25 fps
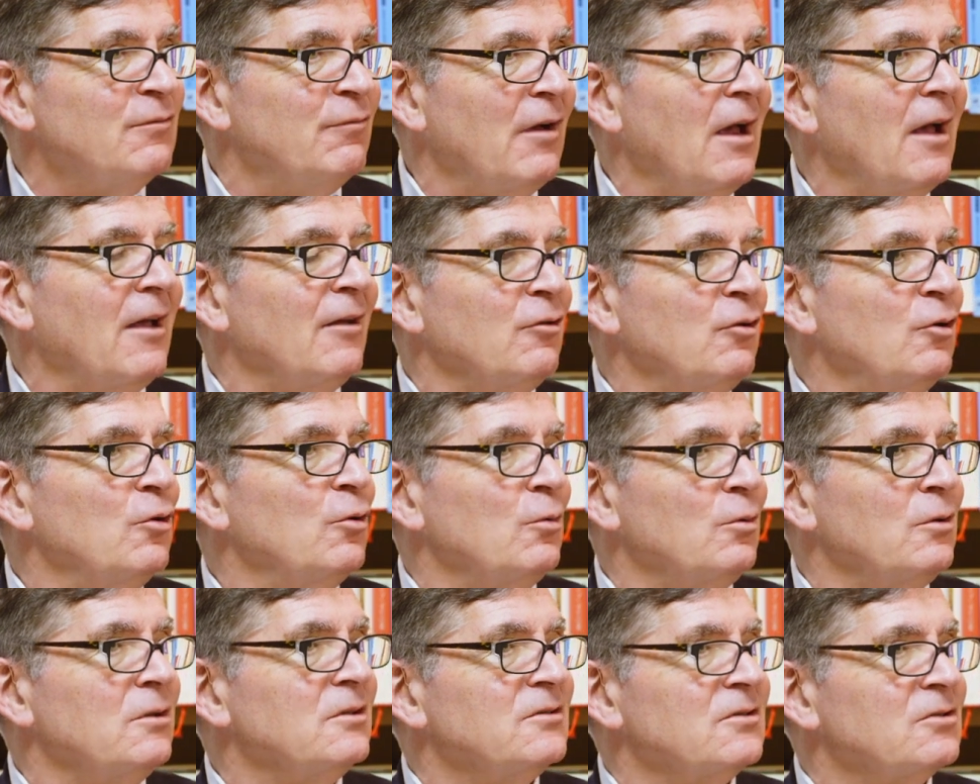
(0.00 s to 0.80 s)

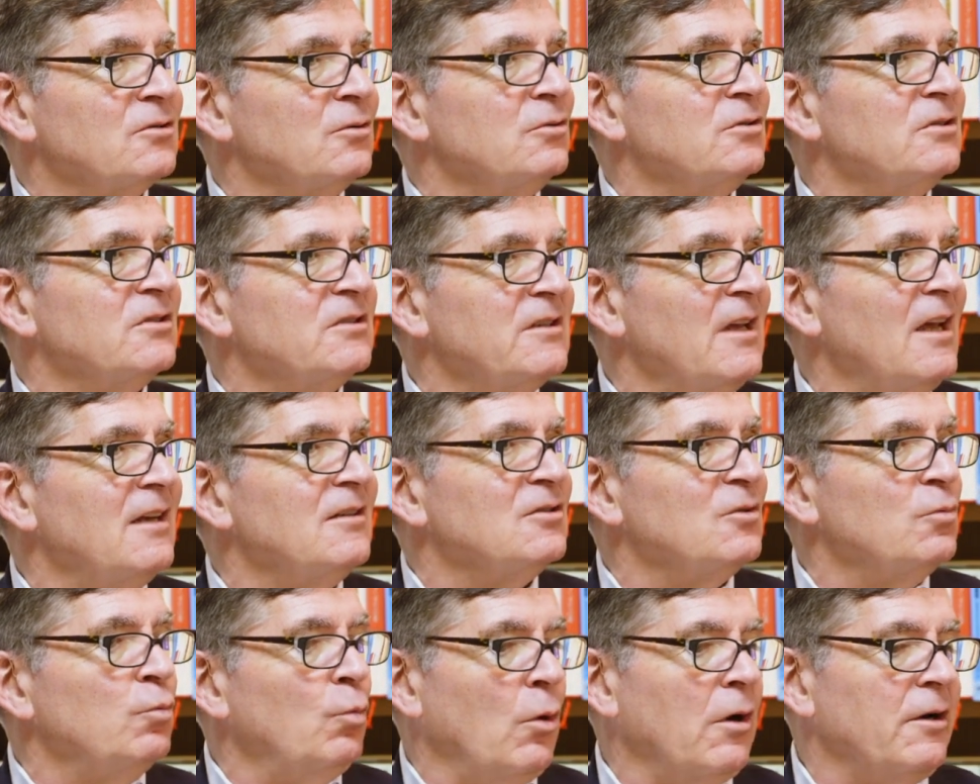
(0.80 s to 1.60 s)
value is to
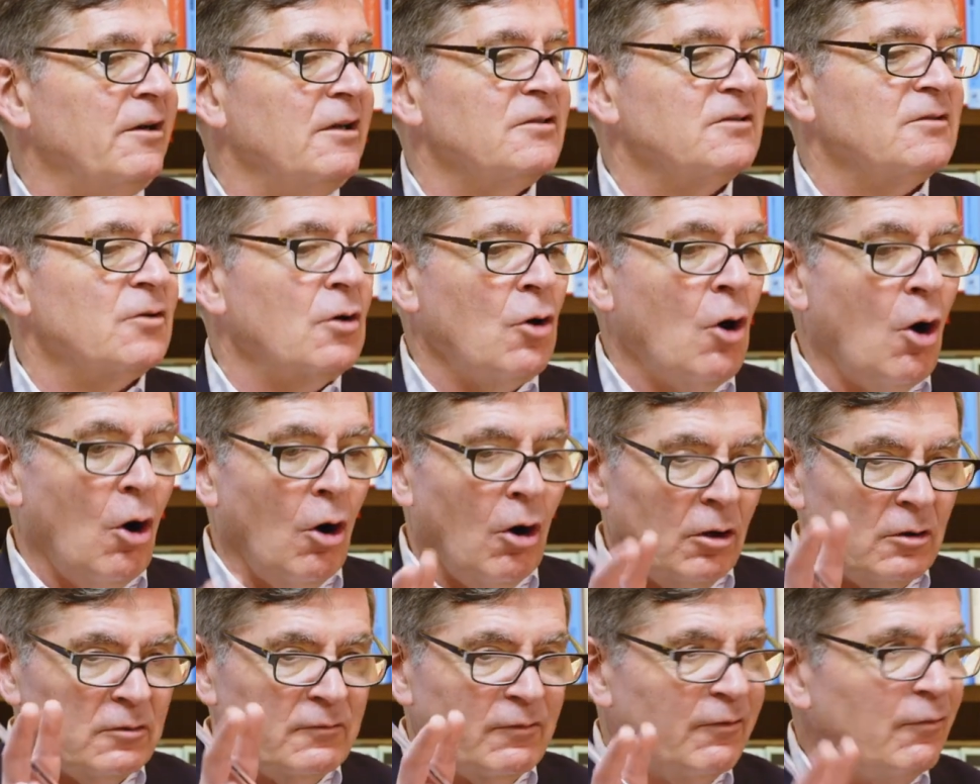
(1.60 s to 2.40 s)
sense what is
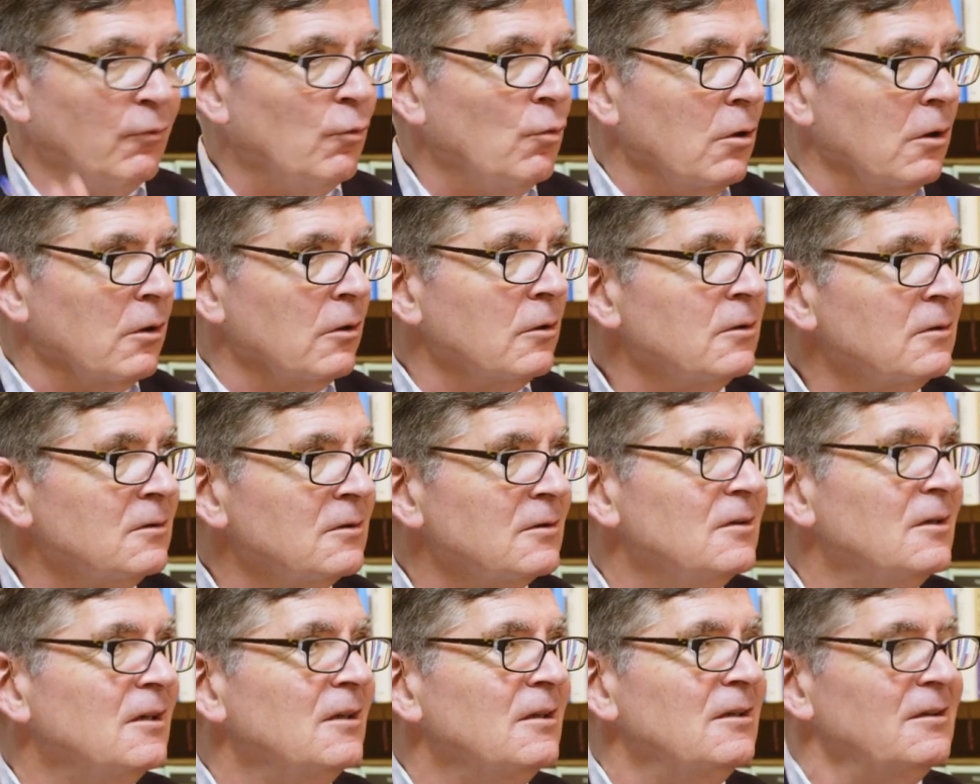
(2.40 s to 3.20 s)
called for,
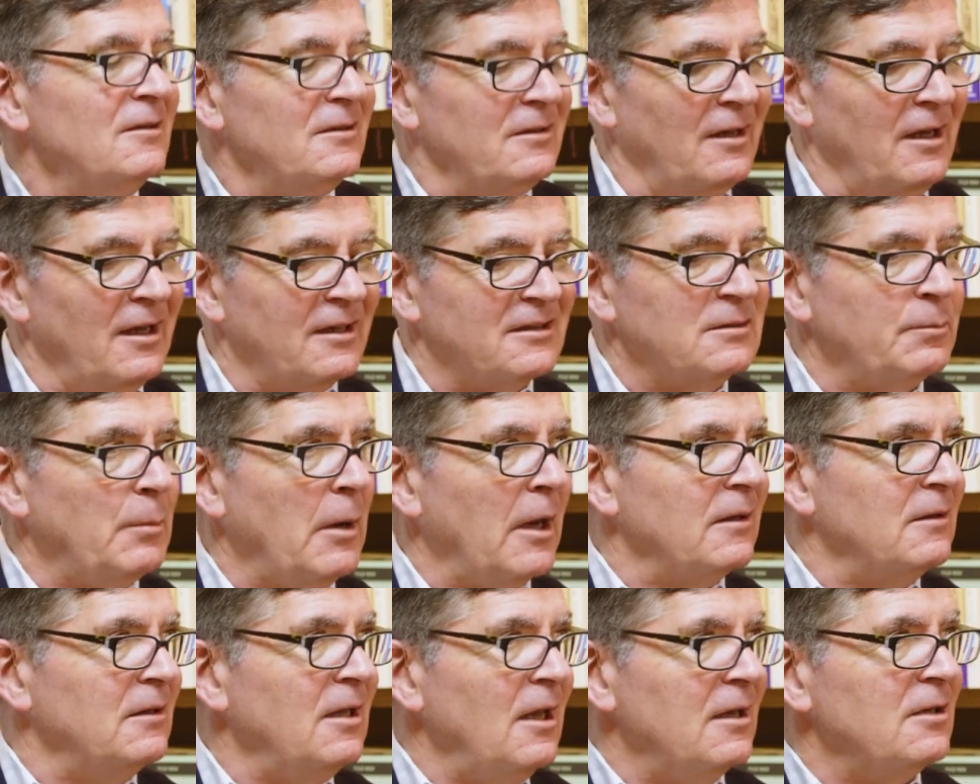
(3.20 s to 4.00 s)

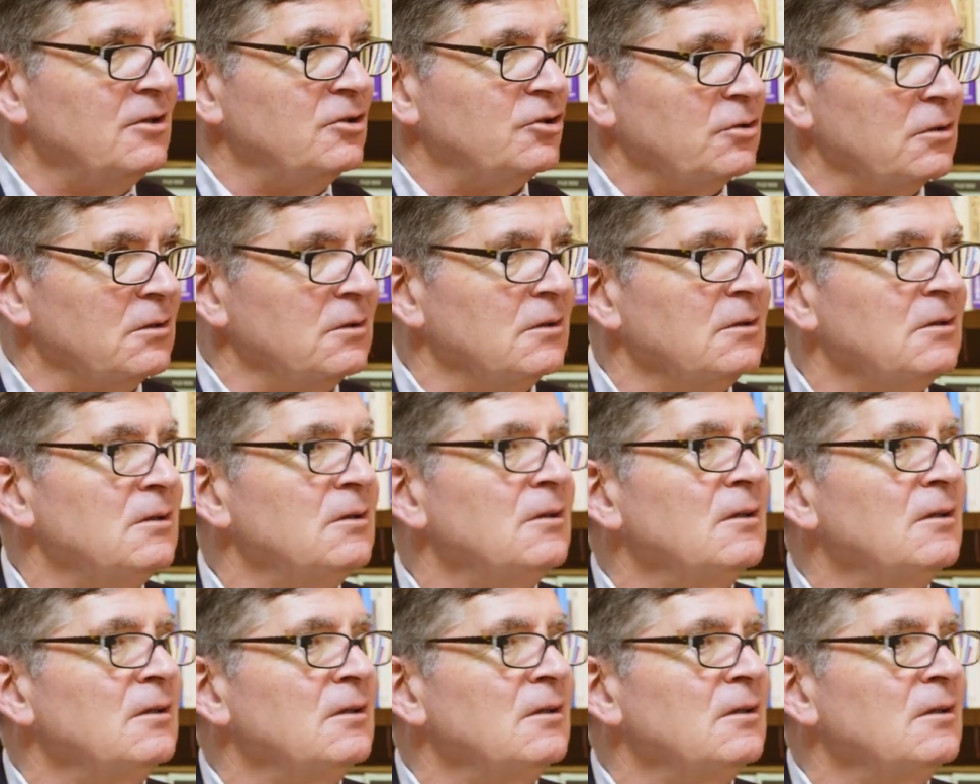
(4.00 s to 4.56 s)
expectation,